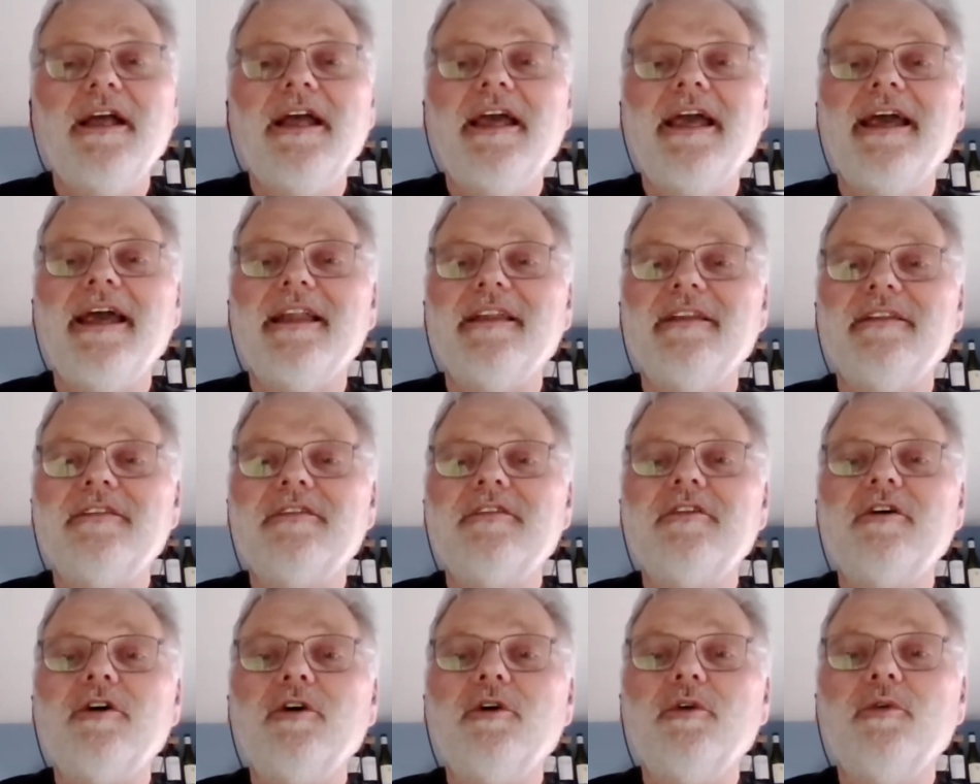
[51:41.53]
and
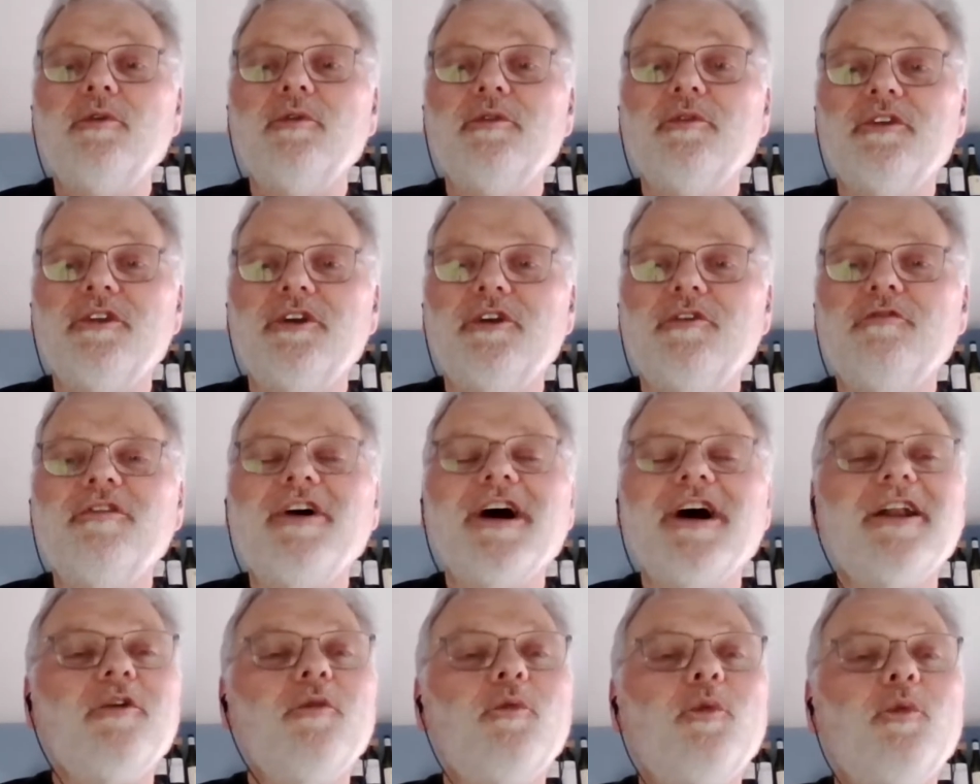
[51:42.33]
so you've
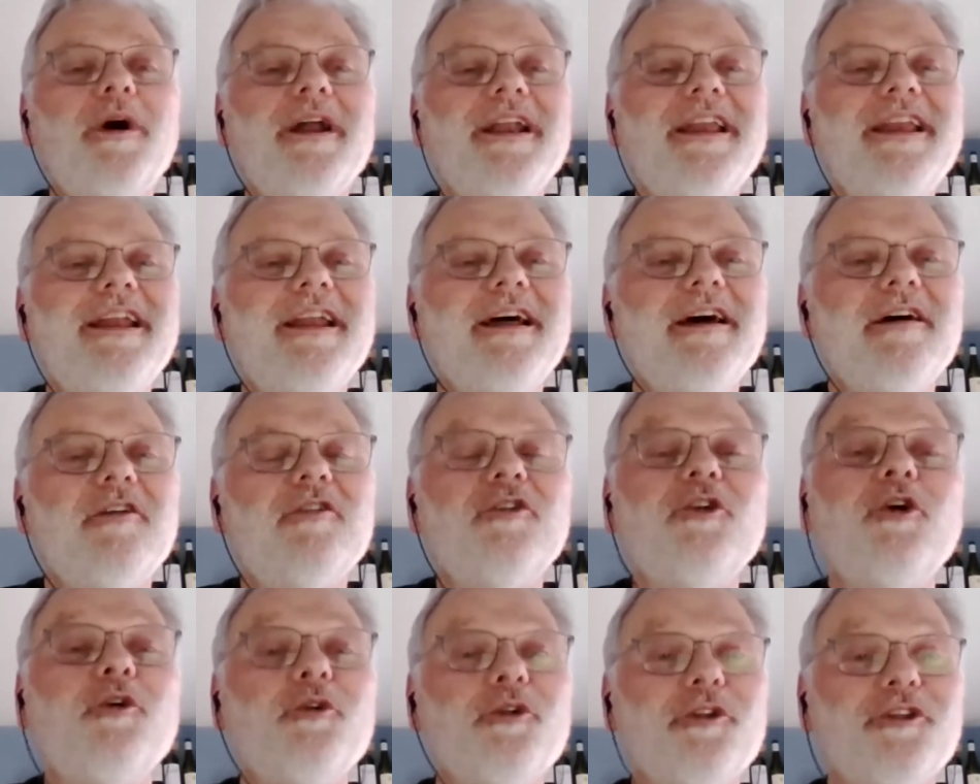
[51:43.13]
got a one in a,
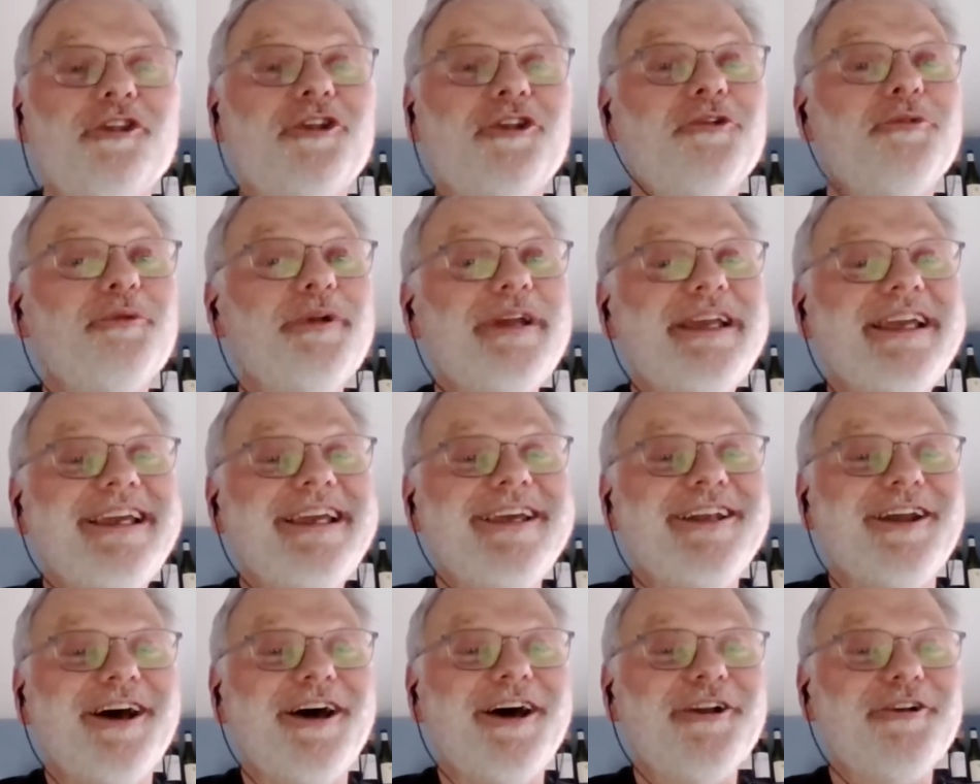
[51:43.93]
no, a three
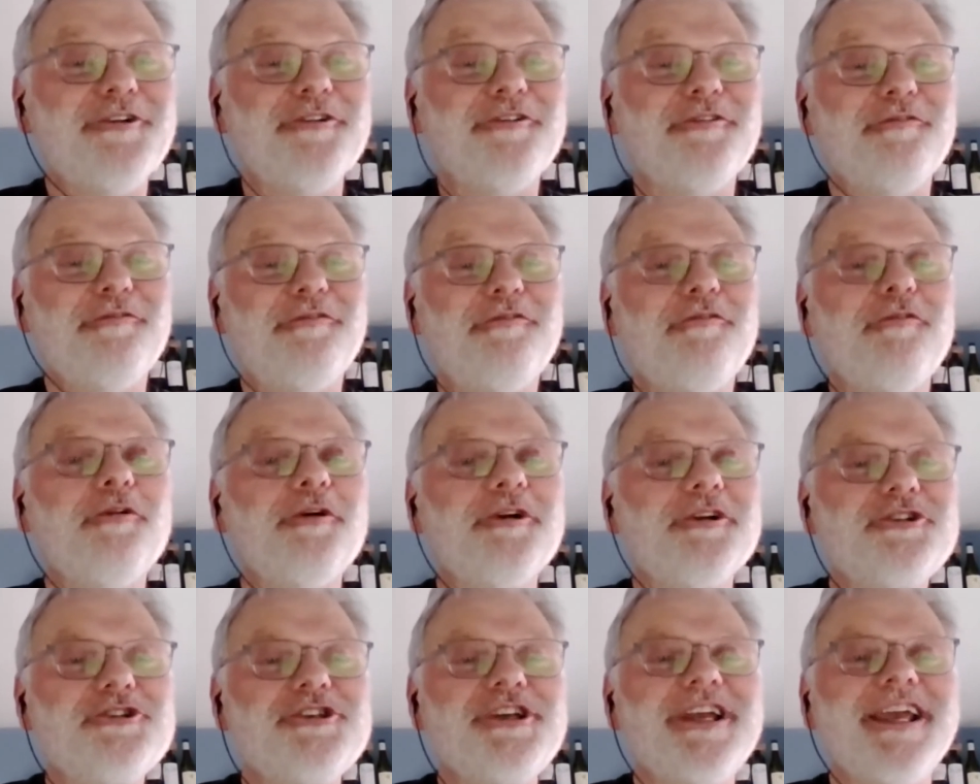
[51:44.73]
in
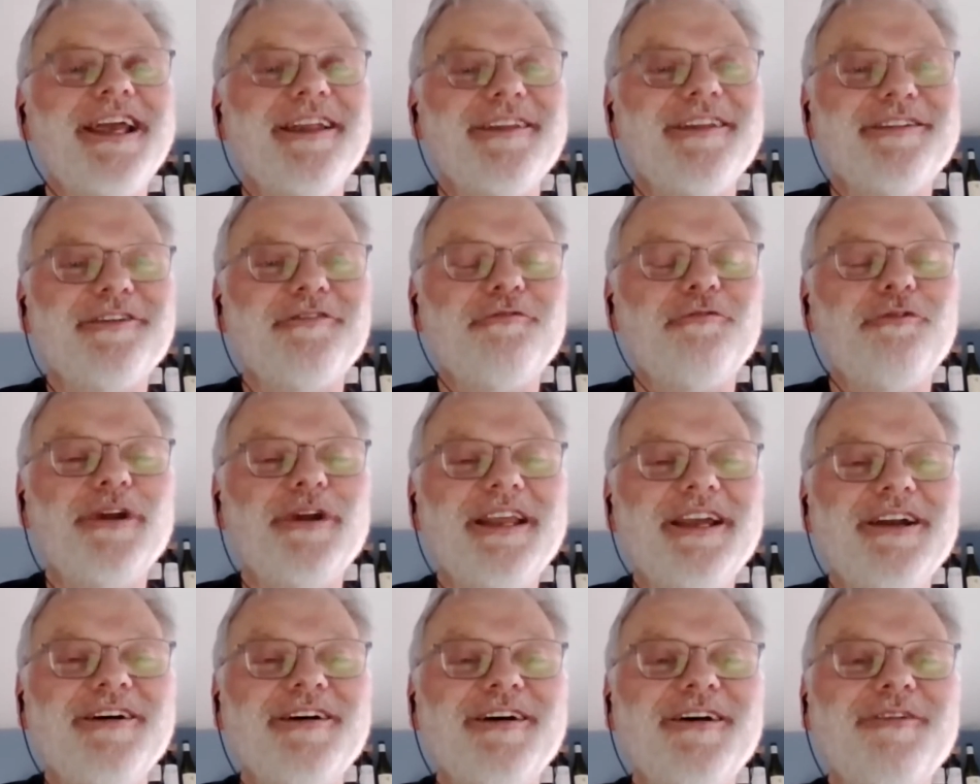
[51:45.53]
104 chance of
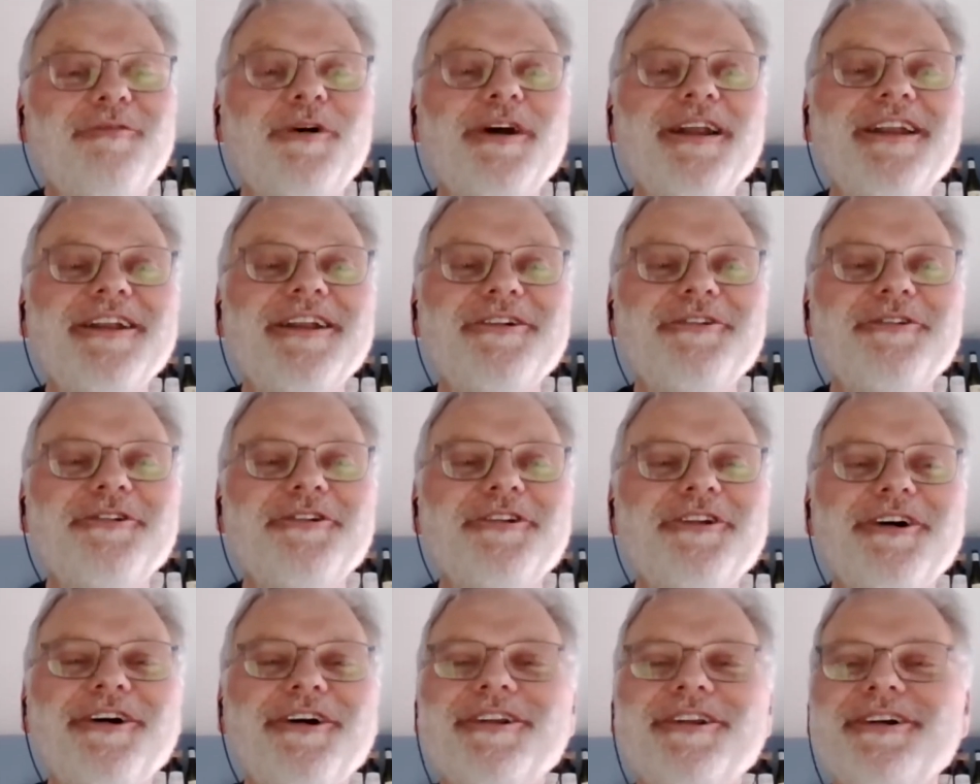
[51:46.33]
winning a
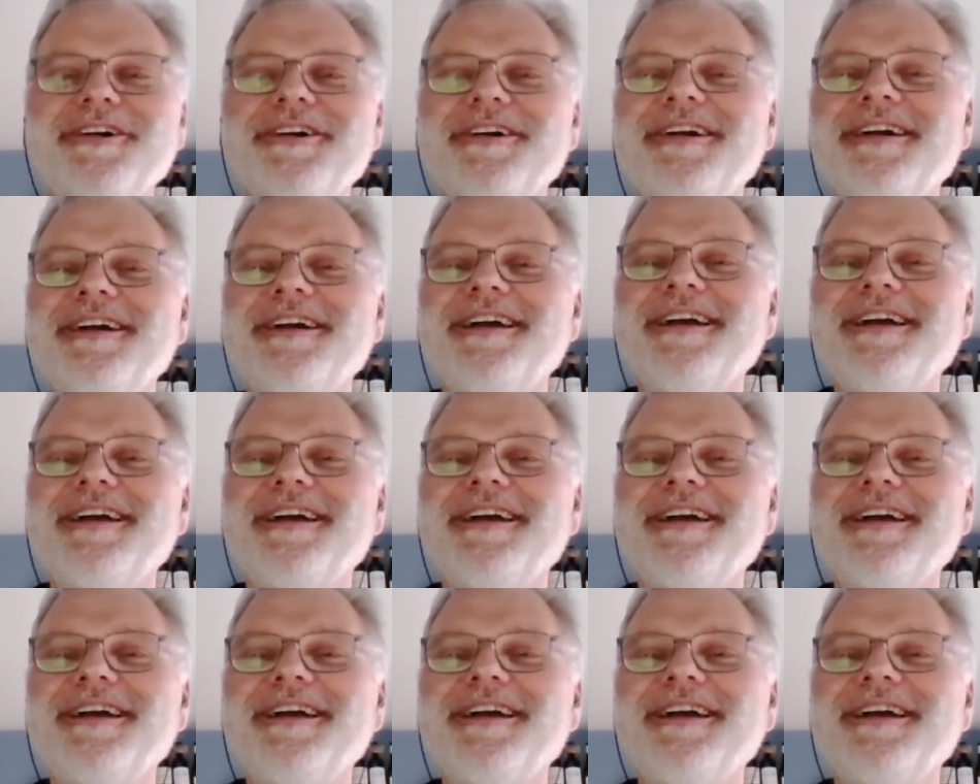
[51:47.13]
$100